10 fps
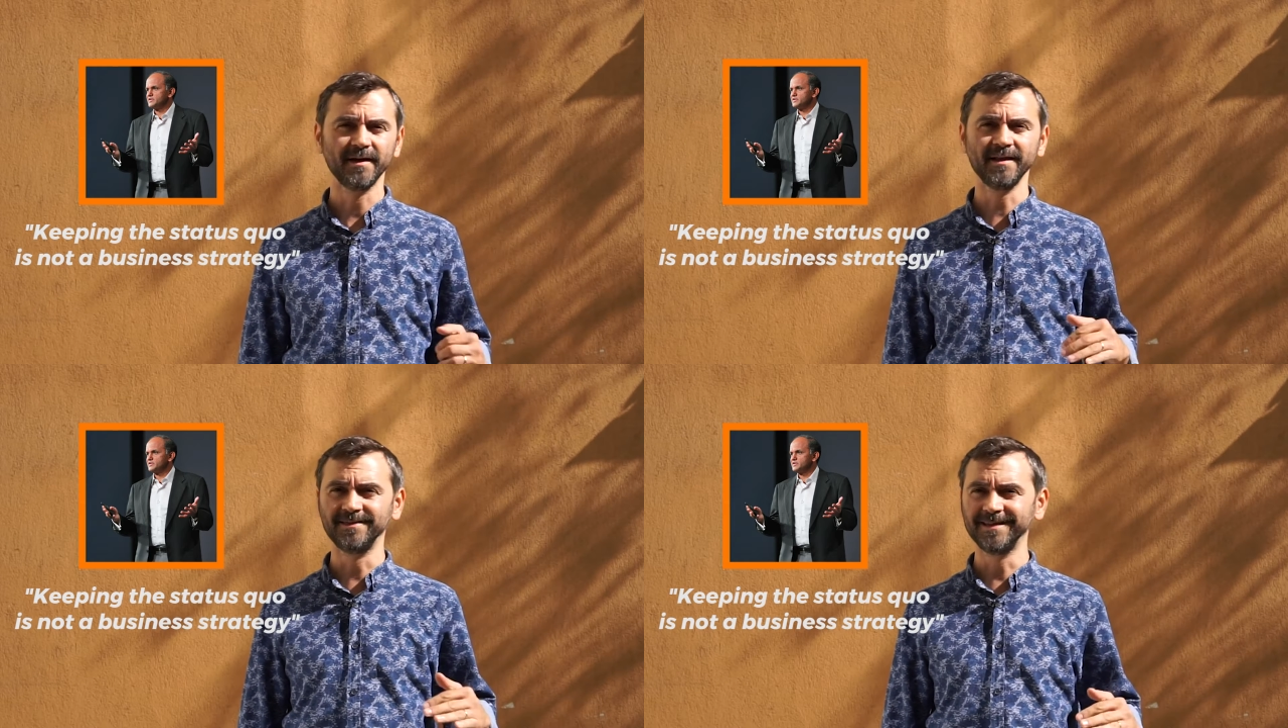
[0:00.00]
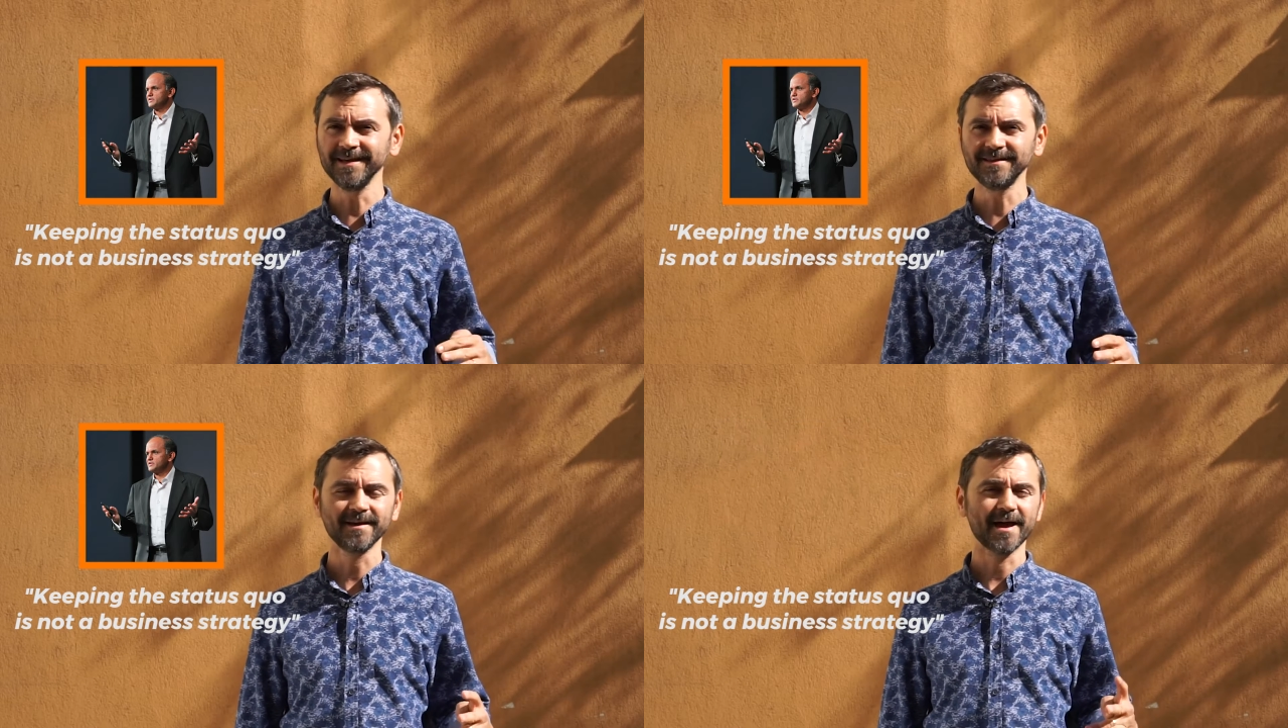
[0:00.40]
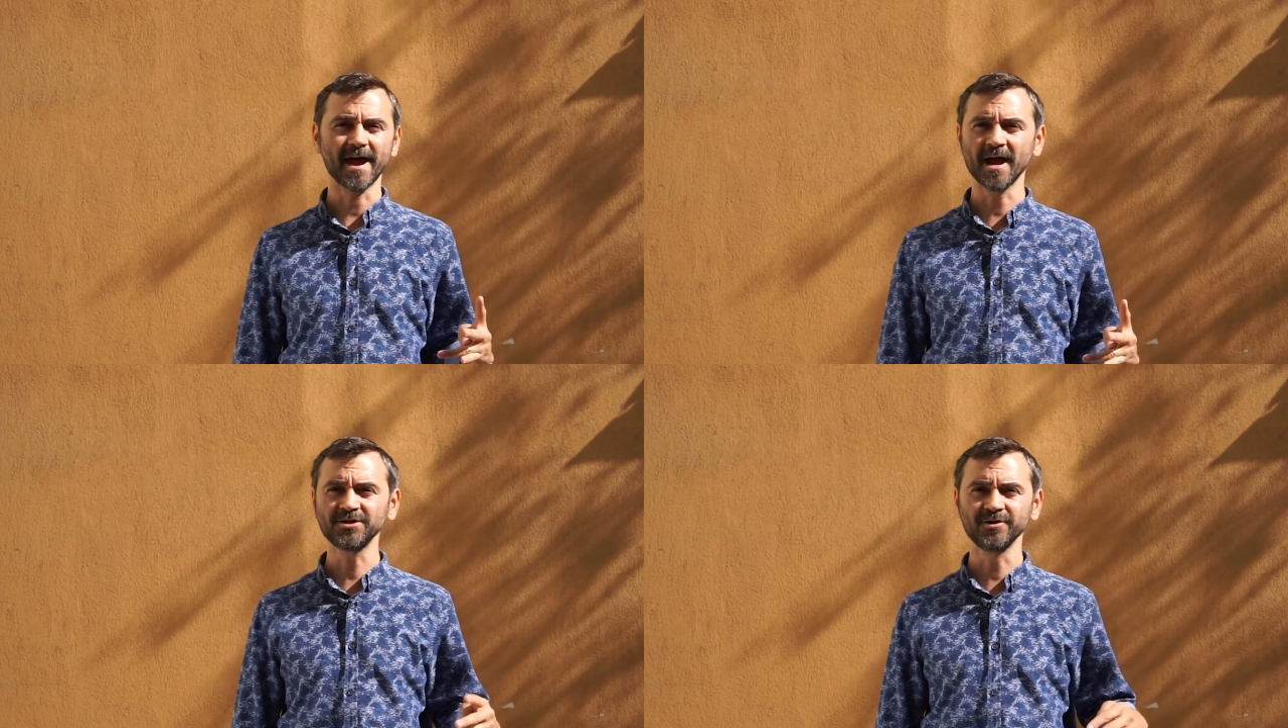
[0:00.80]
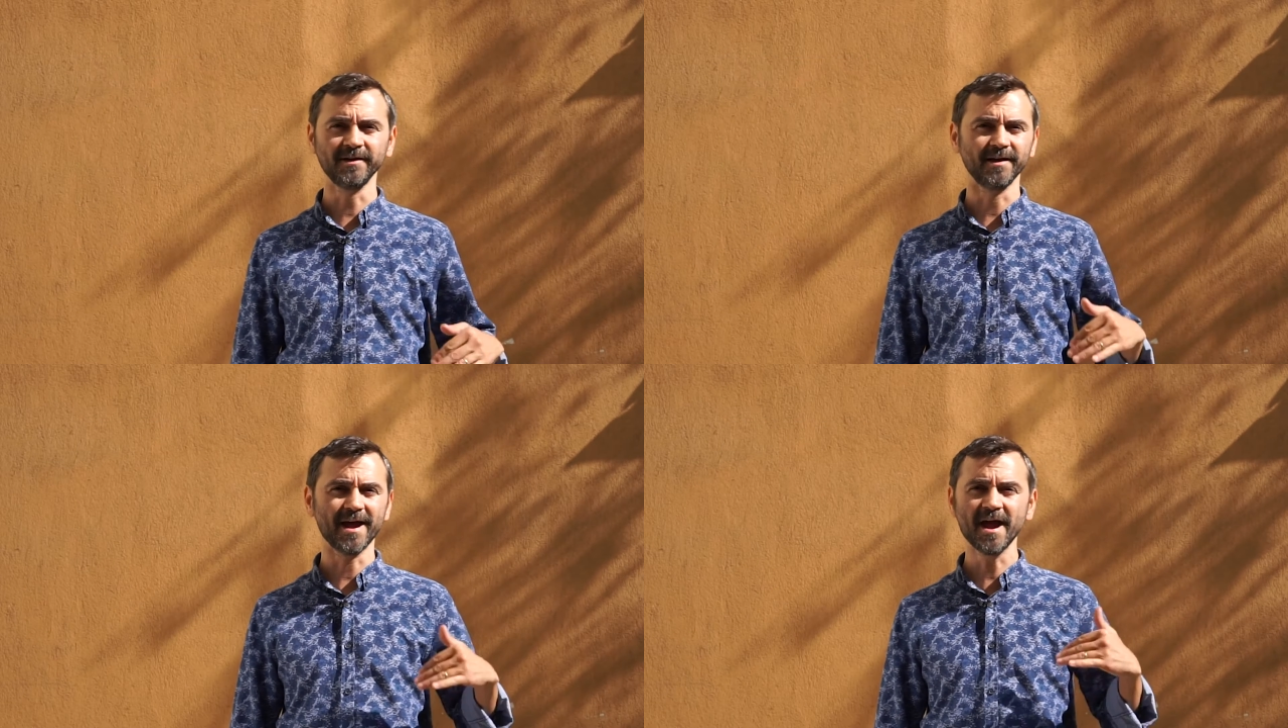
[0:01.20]
Indeed,
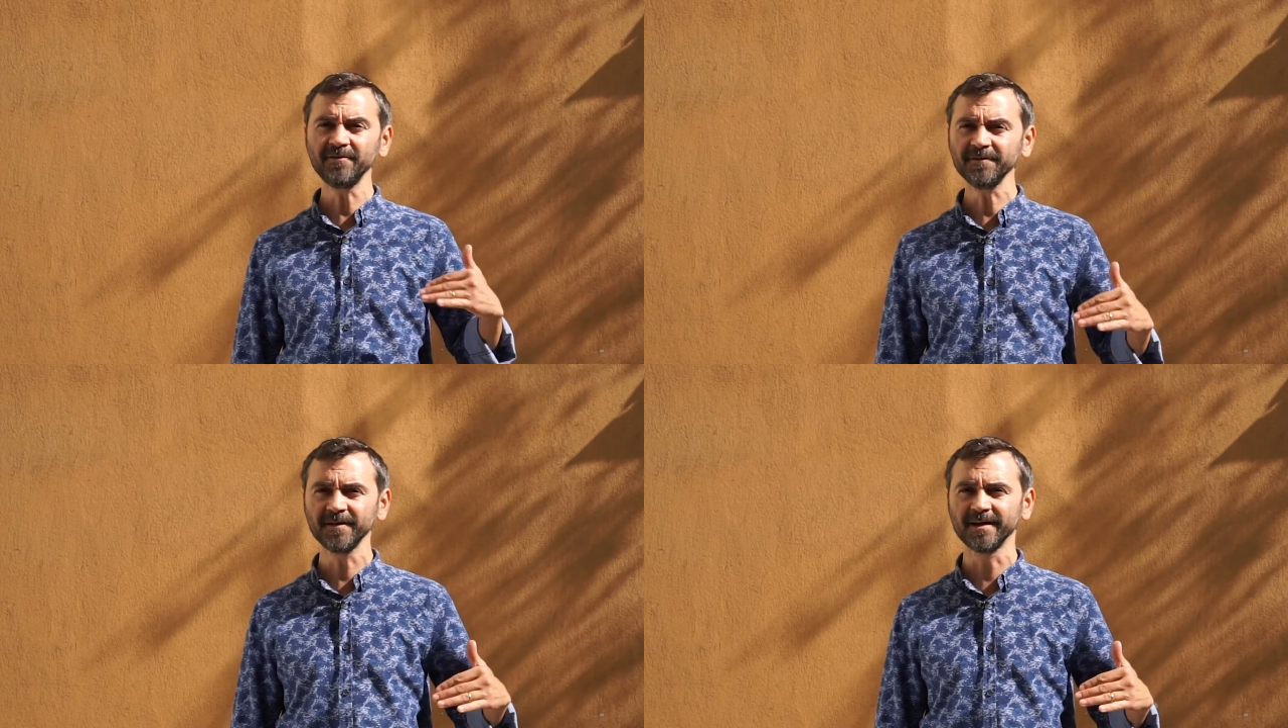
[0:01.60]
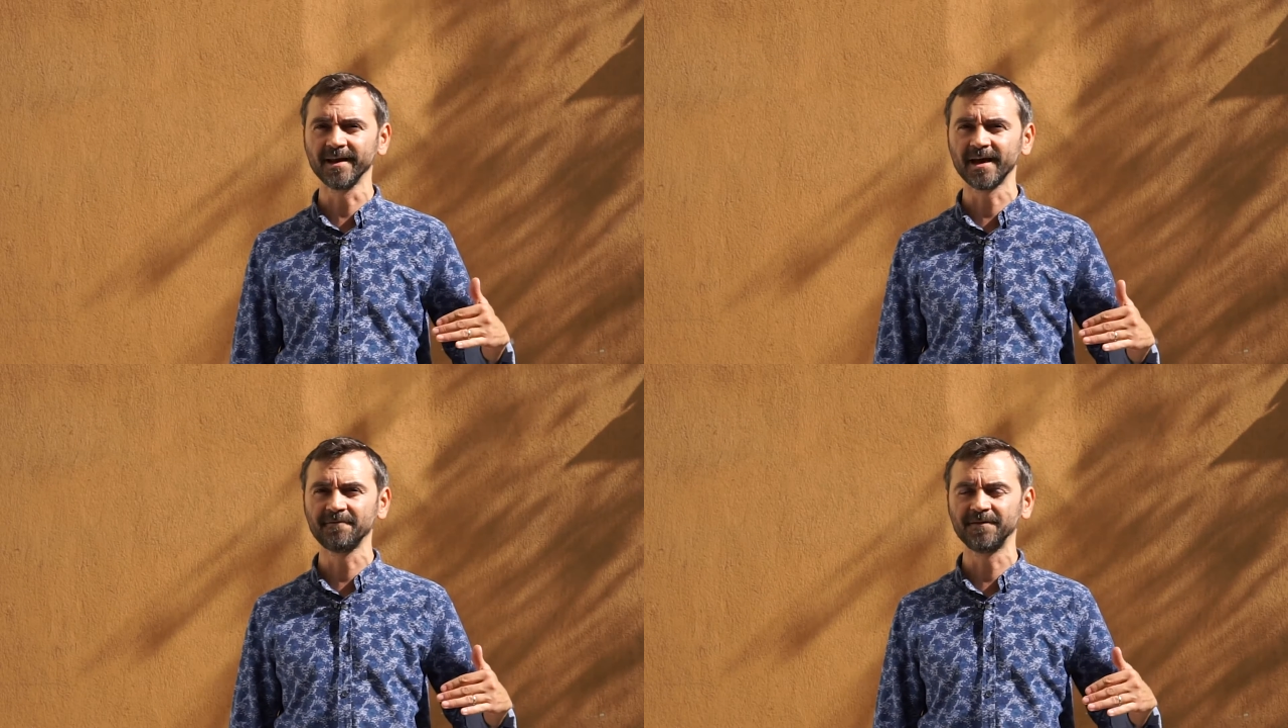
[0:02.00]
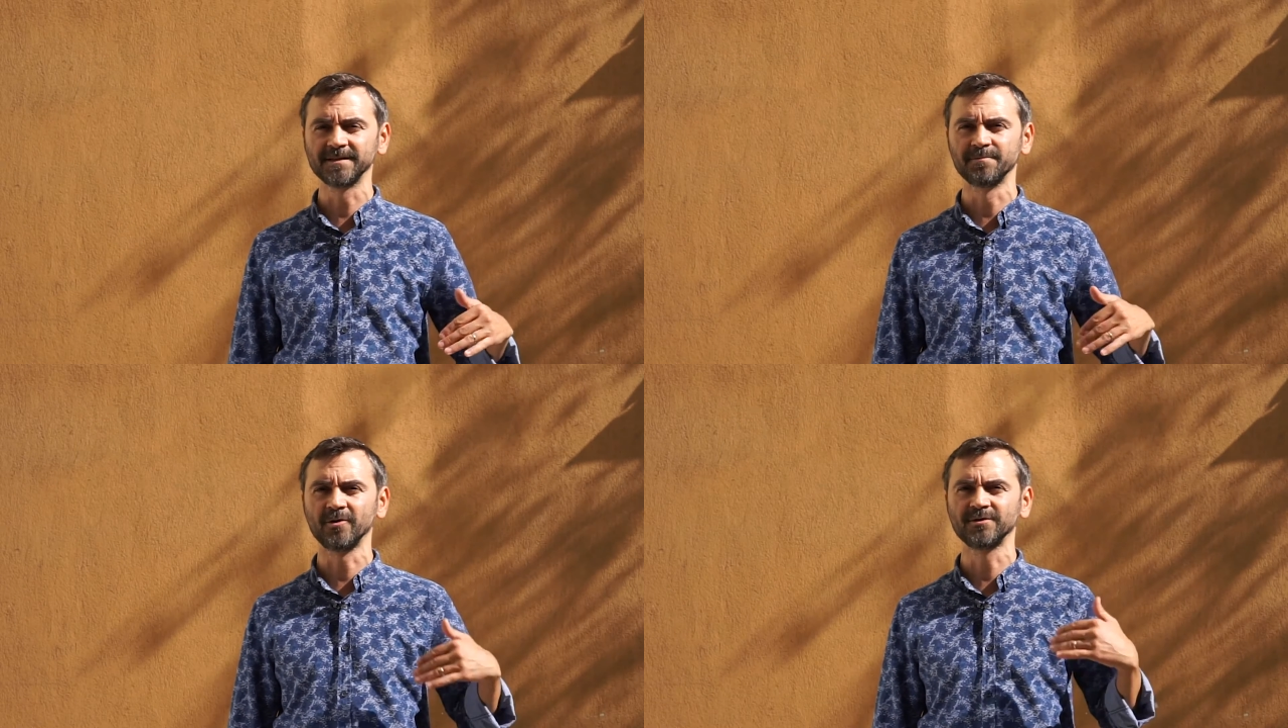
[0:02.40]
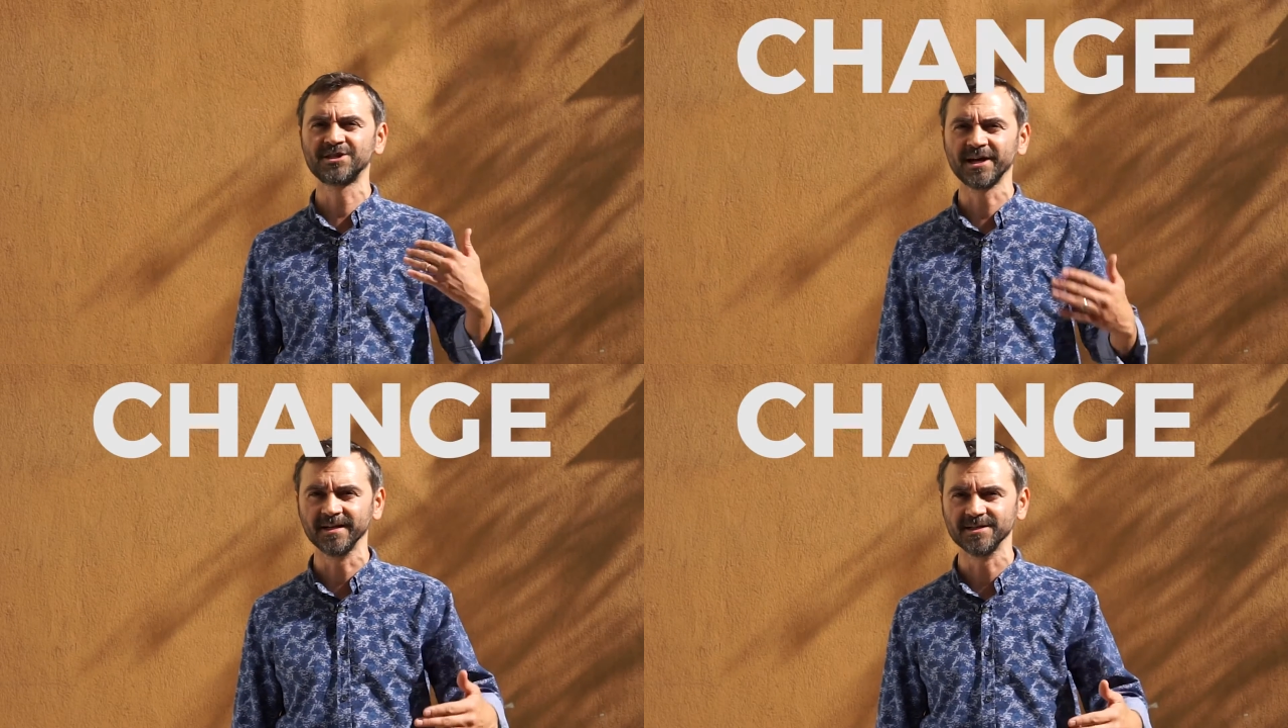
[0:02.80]
actually, everything in life is about
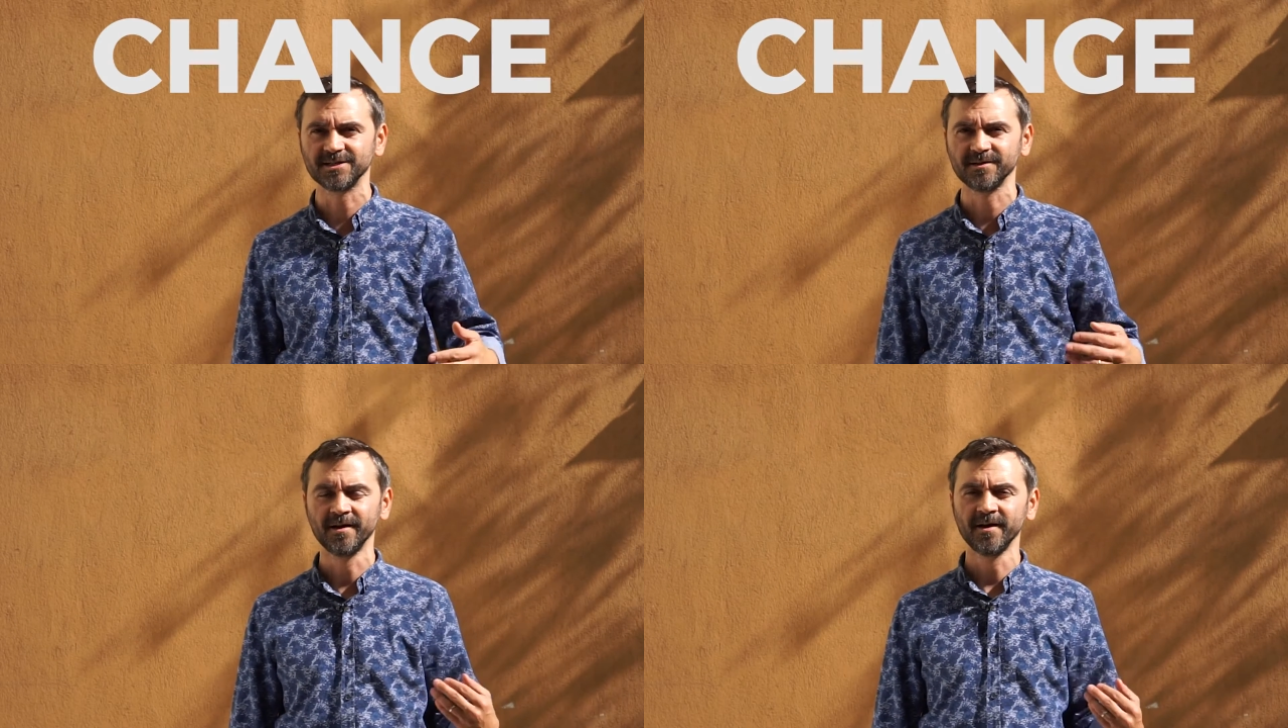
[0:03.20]
change.